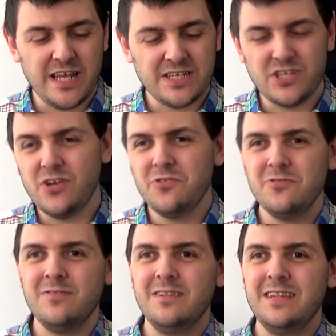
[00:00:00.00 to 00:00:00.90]
is, do
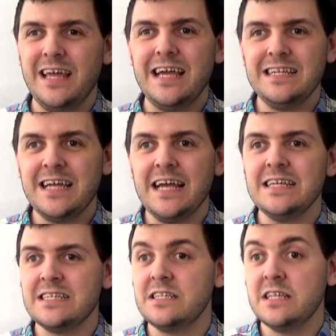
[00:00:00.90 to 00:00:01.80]
they
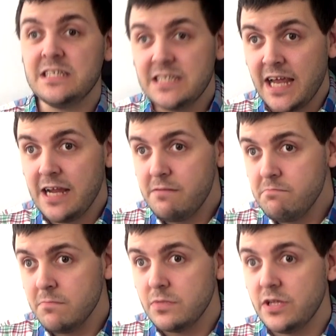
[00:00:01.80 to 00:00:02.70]
taste the
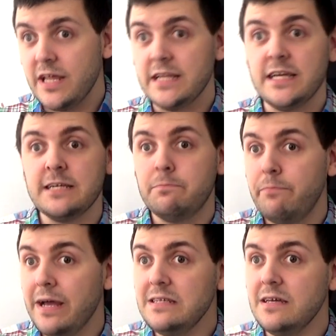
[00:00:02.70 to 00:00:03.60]
same? Do they taste
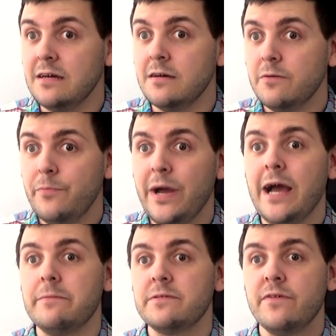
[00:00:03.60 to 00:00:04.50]
better,
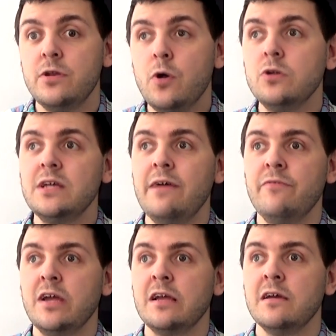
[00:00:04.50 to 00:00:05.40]
perhaps, for not
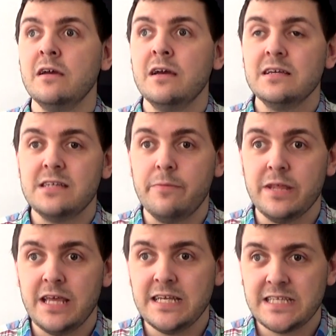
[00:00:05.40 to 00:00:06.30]
having some of
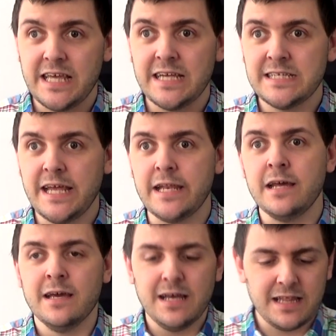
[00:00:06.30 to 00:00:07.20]
these things in?
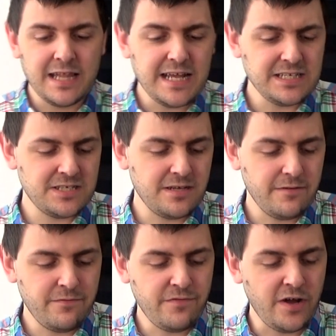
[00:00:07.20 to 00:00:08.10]
Let's
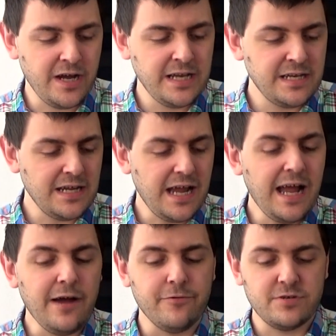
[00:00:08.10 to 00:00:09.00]
find
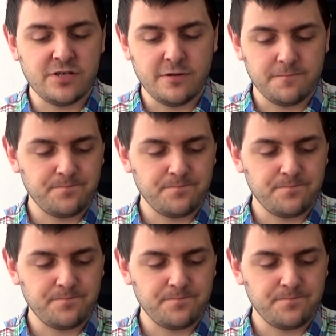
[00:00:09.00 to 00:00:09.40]
out.